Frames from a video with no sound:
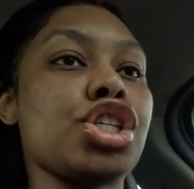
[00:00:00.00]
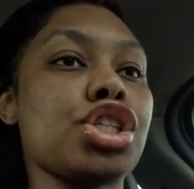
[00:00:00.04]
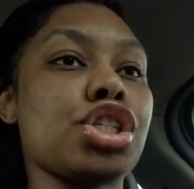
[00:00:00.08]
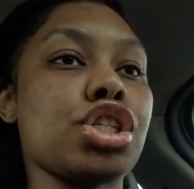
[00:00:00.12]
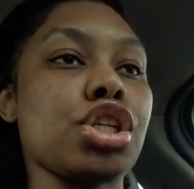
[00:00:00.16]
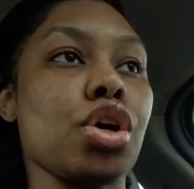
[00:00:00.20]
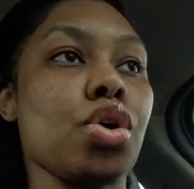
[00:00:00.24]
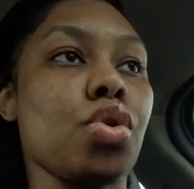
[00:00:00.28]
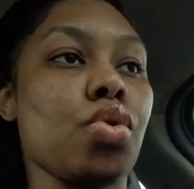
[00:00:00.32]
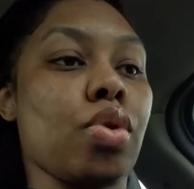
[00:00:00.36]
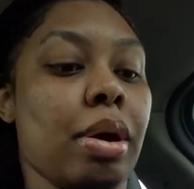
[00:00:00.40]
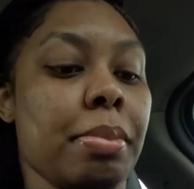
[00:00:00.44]

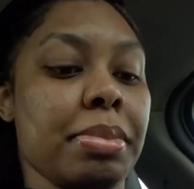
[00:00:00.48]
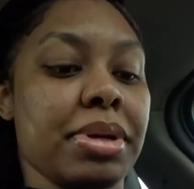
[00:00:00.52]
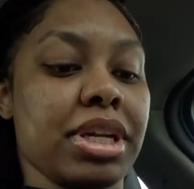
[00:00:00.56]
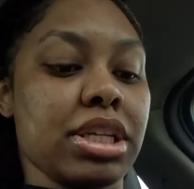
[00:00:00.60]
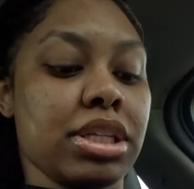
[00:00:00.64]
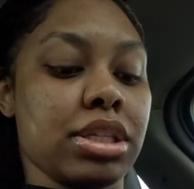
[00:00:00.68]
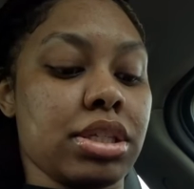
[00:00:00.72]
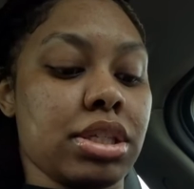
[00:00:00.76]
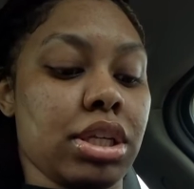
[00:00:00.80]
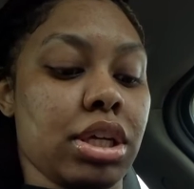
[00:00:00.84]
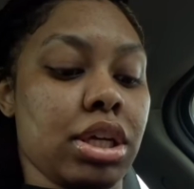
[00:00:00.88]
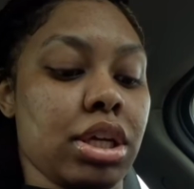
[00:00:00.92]
so i'm
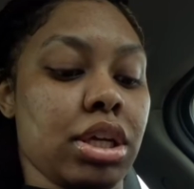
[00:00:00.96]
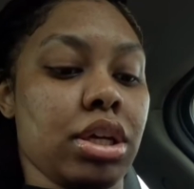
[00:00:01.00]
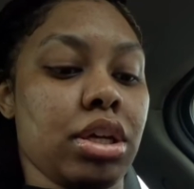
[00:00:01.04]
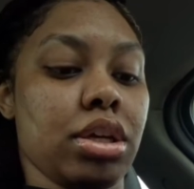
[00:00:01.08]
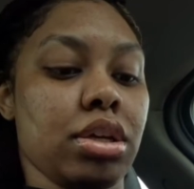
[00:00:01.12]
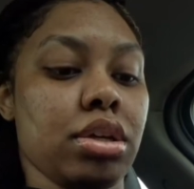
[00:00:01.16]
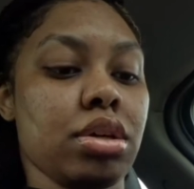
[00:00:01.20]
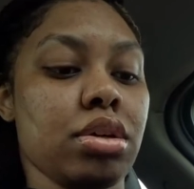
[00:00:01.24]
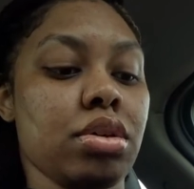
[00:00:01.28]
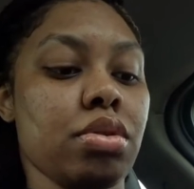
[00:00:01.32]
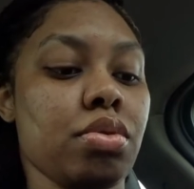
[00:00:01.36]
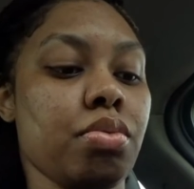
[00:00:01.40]
gonna
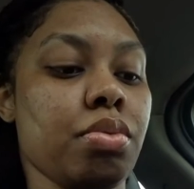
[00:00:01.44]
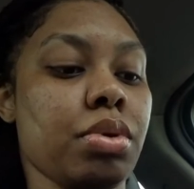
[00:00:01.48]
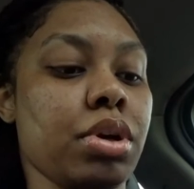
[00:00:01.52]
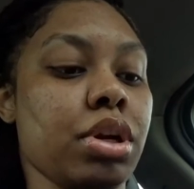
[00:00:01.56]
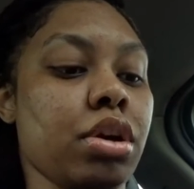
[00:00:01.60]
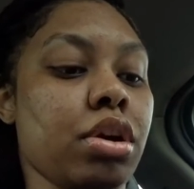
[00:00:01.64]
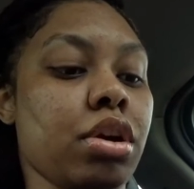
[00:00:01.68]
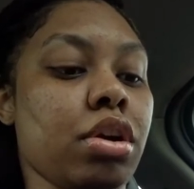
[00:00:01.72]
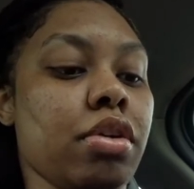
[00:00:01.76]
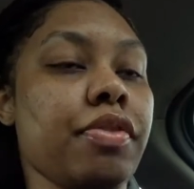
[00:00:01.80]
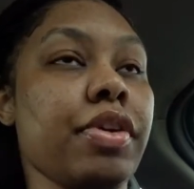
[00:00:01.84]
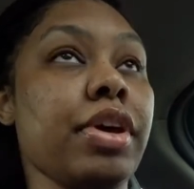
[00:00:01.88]
see what
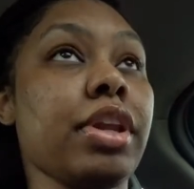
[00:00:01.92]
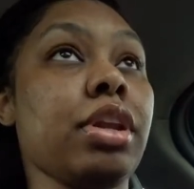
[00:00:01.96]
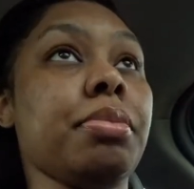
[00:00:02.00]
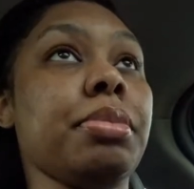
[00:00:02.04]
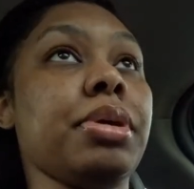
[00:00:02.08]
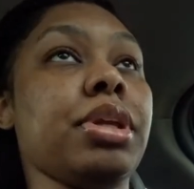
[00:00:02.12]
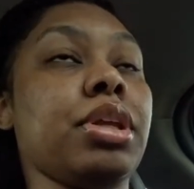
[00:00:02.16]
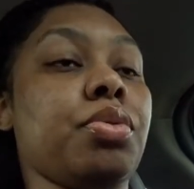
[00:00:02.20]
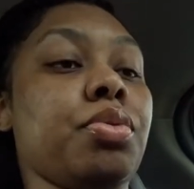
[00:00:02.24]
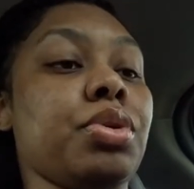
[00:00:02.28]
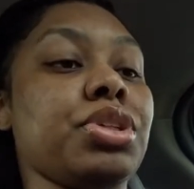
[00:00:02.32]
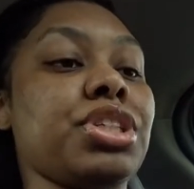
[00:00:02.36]
her
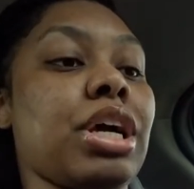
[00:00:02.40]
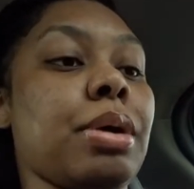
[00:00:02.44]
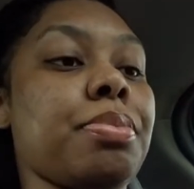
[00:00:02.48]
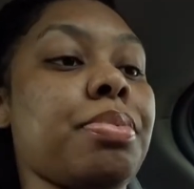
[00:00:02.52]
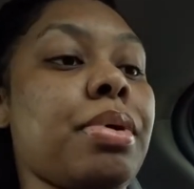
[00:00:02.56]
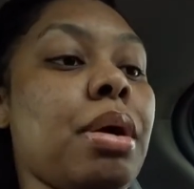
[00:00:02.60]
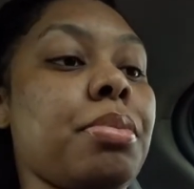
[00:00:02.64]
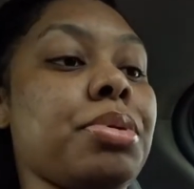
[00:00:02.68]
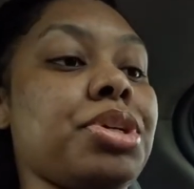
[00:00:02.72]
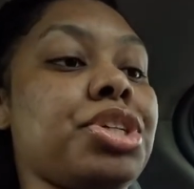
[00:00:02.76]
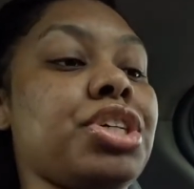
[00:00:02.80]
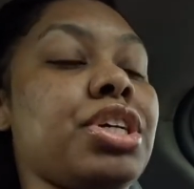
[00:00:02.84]
availability which i
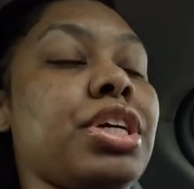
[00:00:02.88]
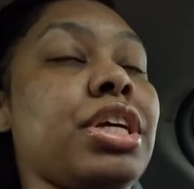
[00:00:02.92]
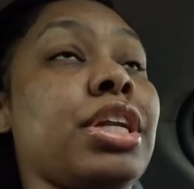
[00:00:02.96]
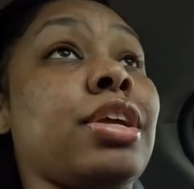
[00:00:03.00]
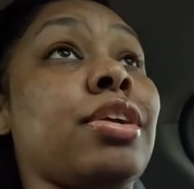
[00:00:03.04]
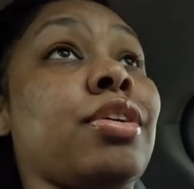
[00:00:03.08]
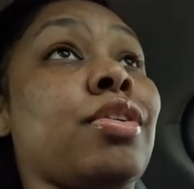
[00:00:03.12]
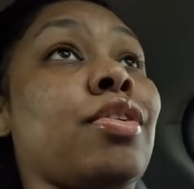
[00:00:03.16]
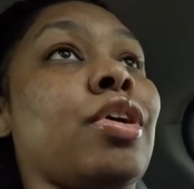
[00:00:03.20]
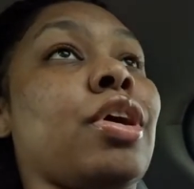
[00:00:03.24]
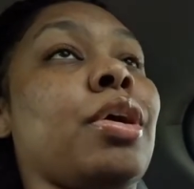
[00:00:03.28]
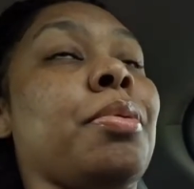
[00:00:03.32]
probably should
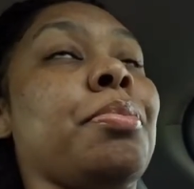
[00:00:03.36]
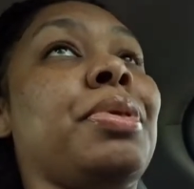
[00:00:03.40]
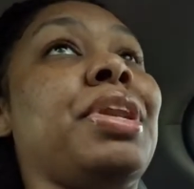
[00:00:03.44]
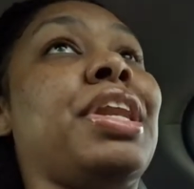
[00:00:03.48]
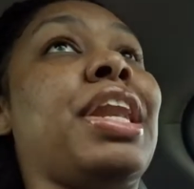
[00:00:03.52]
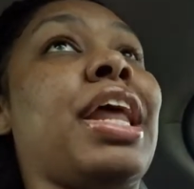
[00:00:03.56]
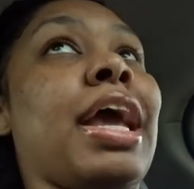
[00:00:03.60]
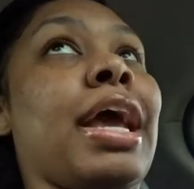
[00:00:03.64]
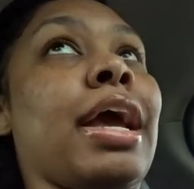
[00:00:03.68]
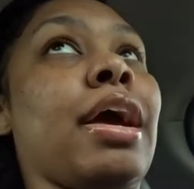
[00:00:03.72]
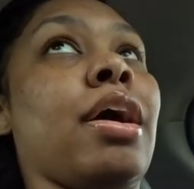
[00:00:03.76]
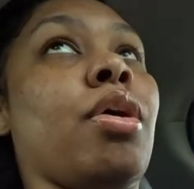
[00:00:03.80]
hit her up
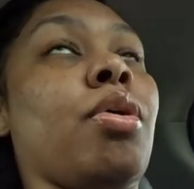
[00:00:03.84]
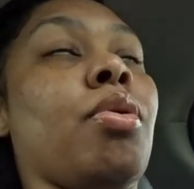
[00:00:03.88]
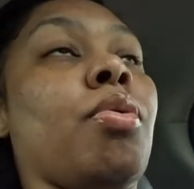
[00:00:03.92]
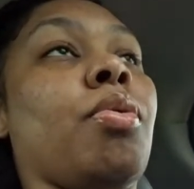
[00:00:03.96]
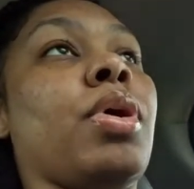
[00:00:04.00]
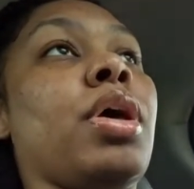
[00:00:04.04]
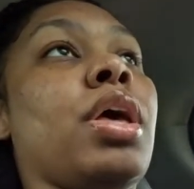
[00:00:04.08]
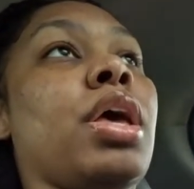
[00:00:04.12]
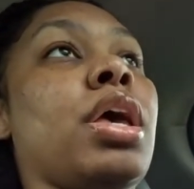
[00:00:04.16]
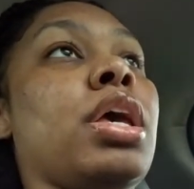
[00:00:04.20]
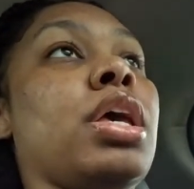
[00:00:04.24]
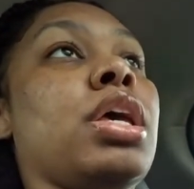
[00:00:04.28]

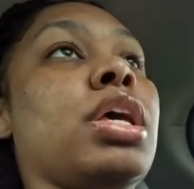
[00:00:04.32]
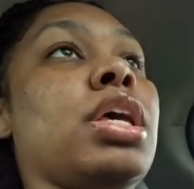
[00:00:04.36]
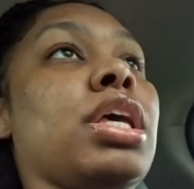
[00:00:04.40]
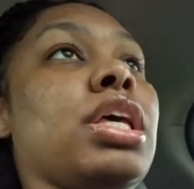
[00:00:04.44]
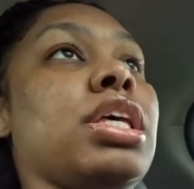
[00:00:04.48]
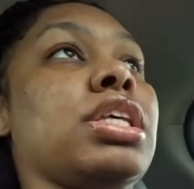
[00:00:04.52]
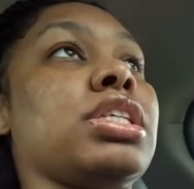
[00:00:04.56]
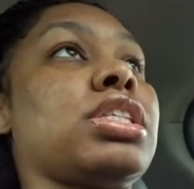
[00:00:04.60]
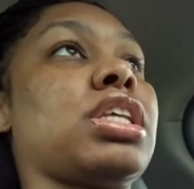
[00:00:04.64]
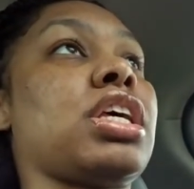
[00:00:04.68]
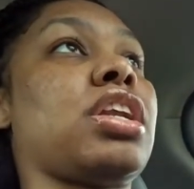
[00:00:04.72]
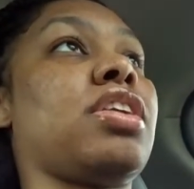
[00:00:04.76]
now
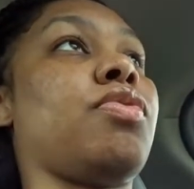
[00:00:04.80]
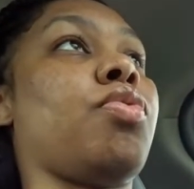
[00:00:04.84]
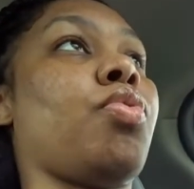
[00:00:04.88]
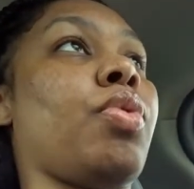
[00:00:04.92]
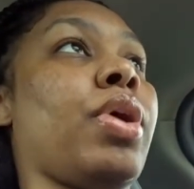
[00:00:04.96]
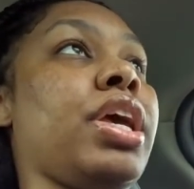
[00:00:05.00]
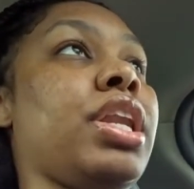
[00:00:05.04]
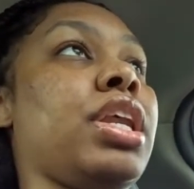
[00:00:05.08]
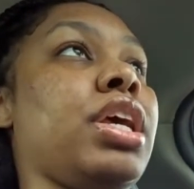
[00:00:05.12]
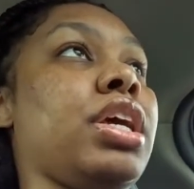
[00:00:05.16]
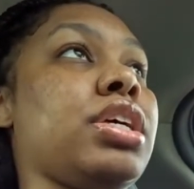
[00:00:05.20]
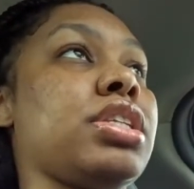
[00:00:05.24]
instead of
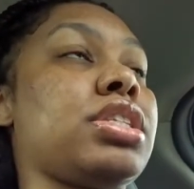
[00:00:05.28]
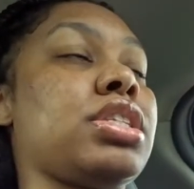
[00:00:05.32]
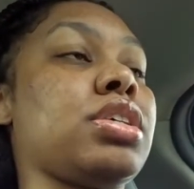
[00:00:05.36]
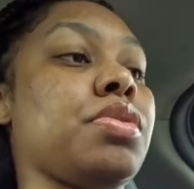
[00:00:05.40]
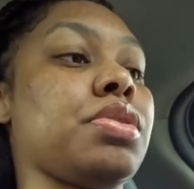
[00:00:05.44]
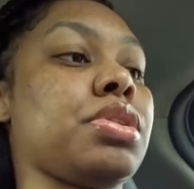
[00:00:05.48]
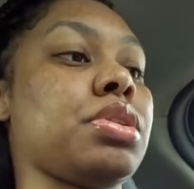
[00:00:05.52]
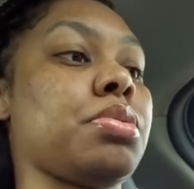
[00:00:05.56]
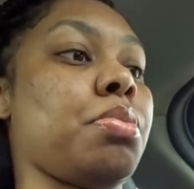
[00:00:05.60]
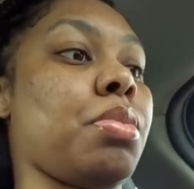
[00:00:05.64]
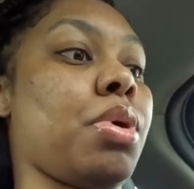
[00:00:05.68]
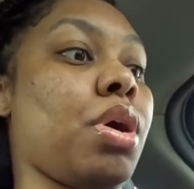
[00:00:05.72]
waiting
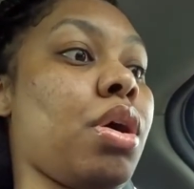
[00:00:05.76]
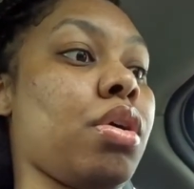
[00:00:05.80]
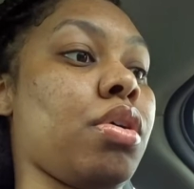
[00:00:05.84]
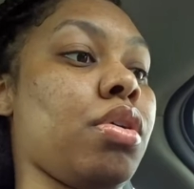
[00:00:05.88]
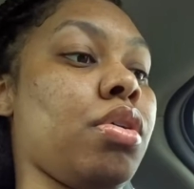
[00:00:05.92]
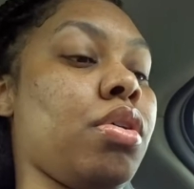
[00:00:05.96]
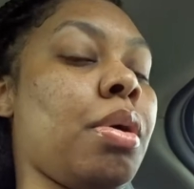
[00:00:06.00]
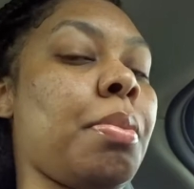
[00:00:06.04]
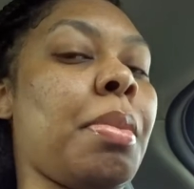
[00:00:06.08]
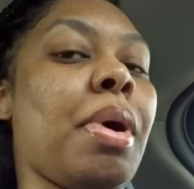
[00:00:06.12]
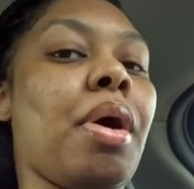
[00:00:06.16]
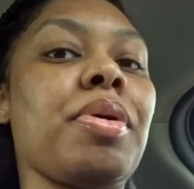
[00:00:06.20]
until
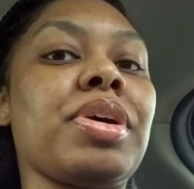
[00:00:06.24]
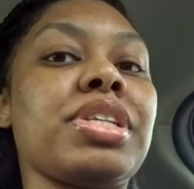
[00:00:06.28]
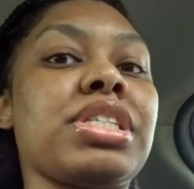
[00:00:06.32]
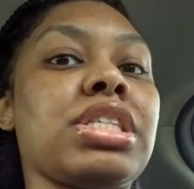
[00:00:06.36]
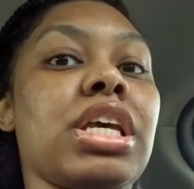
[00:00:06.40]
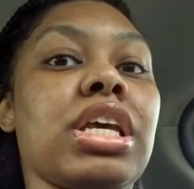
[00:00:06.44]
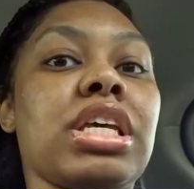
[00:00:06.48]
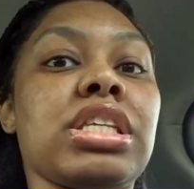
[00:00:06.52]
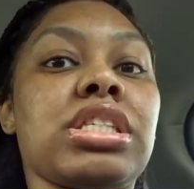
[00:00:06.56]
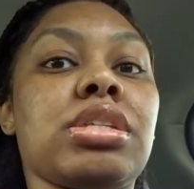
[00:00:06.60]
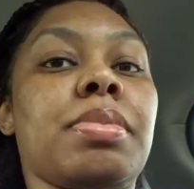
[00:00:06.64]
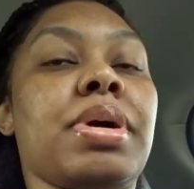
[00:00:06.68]
tomorrow i'm always
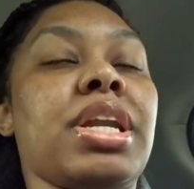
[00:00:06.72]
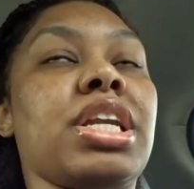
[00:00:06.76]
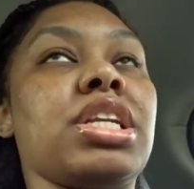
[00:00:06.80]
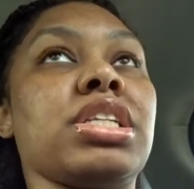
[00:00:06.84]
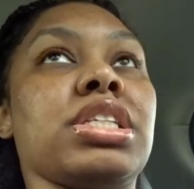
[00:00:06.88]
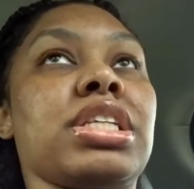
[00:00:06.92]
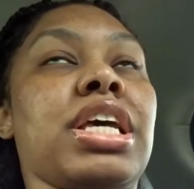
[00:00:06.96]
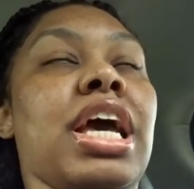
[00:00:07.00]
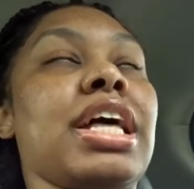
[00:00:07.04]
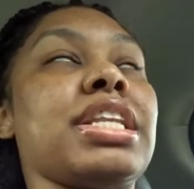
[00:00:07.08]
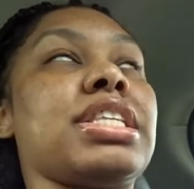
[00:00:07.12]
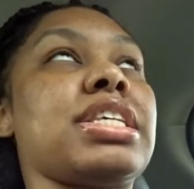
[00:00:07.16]
thinking somebody
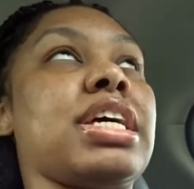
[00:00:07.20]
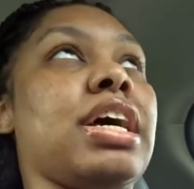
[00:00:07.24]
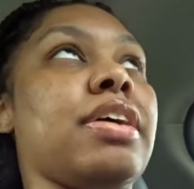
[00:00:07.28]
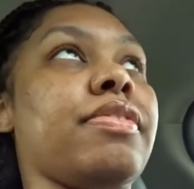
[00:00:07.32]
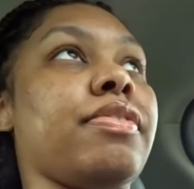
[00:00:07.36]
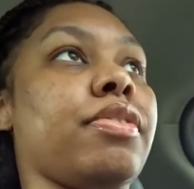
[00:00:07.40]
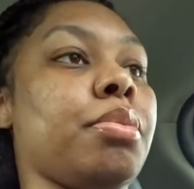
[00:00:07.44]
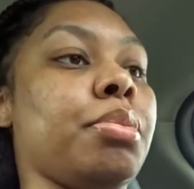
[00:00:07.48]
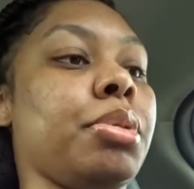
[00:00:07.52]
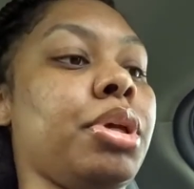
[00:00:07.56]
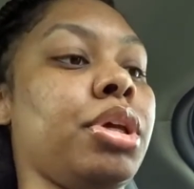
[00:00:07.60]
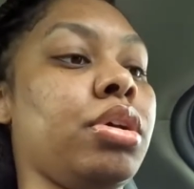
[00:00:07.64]
just got
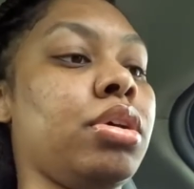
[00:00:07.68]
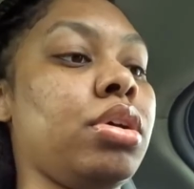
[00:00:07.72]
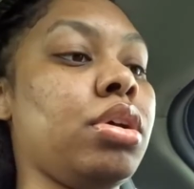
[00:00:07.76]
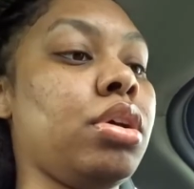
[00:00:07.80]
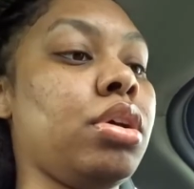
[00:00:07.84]
time for me